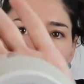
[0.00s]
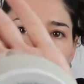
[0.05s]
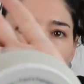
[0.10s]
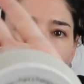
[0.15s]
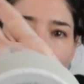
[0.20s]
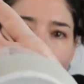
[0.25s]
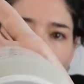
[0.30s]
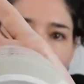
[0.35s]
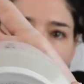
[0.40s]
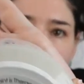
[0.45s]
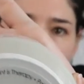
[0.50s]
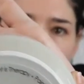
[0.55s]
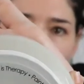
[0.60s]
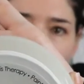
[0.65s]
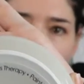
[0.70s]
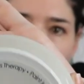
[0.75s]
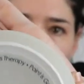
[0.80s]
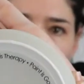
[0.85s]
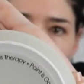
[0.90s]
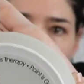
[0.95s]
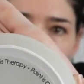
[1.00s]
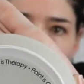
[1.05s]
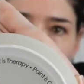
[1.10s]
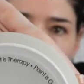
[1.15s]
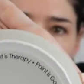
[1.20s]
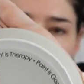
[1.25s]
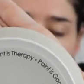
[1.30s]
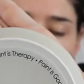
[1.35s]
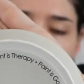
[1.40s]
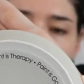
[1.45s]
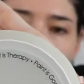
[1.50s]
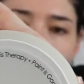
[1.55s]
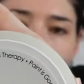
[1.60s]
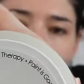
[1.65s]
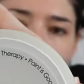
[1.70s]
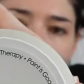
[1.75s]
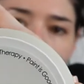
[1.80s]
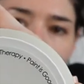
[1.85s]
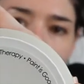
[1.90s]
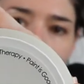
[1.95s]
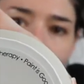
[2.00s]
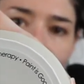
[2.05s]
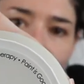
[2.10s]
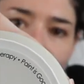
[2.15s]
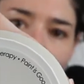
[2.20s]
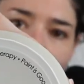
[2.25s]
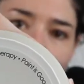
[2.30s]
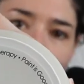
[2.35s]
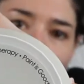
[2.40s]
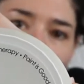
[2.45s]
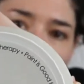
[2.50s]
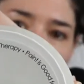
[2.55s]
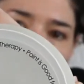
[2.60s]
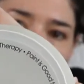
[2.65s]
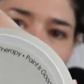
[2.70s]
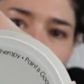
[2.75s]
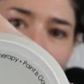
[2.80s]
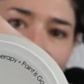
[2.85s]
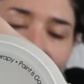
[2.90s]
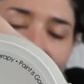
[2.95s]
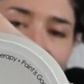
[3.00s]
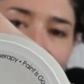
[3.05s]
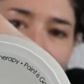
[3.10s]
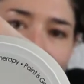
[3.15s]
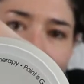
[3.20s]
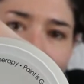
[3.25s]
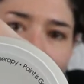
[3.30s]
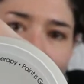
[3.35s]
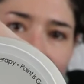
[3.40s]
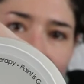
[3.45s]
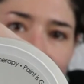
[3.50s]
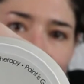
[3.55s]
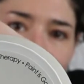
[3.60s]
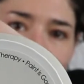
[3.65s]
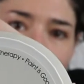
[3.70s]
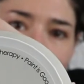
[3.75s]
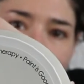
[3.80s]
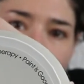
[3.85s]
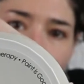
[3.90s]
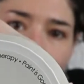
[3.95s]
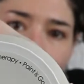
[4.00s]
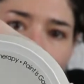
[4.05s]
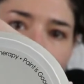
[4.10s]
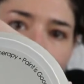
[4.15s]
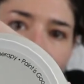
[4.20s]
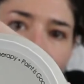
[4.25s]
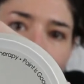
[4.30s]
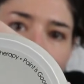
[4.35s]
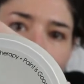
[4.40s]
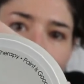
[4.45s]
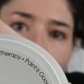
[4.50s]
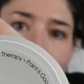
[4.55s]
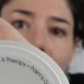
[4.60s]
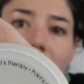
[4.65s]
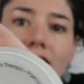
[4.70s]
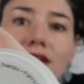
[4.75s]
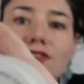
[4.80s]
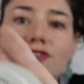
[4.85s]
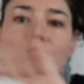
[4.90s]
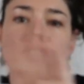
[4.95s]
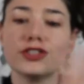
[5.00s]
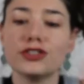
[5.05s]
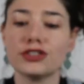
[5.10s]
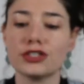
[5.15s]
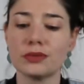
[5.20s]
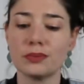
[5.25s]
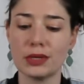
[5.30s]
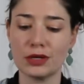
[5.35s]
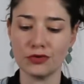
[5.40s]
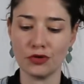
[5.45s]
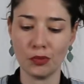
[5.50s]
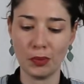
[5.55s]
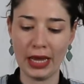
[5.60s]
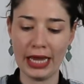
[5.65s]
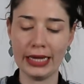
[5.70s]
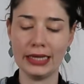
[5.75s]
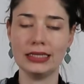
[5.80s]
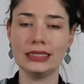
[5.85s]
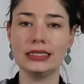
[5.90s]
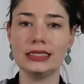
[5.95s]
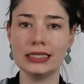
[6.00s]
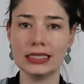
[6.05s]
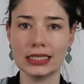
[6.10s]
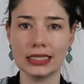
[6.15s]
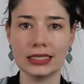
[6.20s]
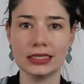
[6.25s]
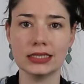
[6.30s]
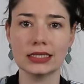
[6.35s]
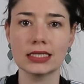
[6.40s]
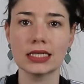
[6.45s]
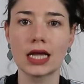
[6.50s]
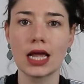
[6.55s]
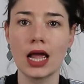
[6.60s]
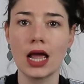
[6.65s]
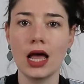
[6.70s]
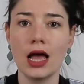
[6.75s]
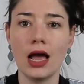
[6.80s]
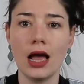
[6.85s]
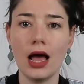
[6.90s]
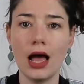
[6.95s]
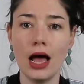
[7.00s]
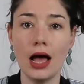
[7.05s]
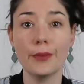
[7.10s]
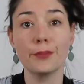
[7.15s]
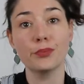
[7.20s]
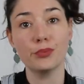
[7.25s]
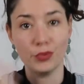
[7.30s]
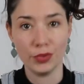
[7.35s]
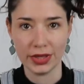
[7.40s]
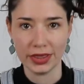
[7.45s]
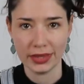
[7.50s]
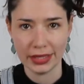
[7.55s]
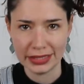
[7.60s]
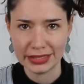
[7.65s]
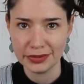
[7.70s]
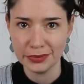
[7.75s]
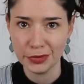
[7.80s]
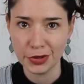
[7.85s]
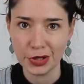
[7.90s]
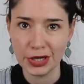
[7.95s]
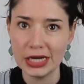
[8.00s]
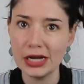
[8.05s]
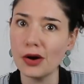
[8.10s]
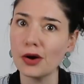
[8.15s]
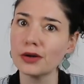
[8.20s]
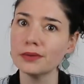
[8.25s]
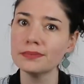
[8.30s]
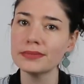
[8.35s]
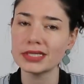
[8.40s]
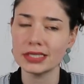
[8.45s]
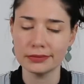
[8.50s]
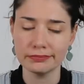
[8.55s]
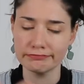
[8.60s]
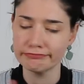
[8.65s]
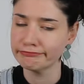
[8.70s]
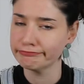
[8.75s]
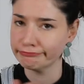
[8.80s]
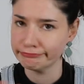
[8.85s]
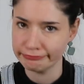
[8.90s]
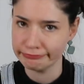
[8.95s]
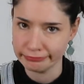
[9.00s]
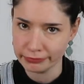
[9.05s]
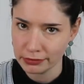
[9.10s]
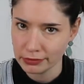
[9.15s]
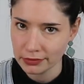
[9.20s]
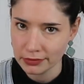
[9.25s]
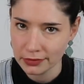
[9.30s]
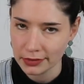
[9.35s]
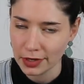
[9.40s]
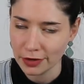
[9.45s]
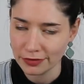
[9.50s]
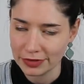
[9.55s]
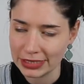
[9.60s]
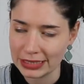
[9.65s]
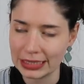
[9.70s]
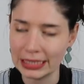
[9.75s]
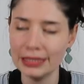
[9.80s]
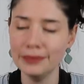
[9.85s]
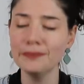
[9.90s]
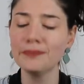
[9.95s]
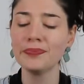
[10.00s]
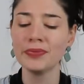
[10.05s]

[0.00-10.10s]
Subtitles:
and it's part of the Marie Holmes limited edition collection that Fusion Mineral Paint did with Marie Holmes. Obviously.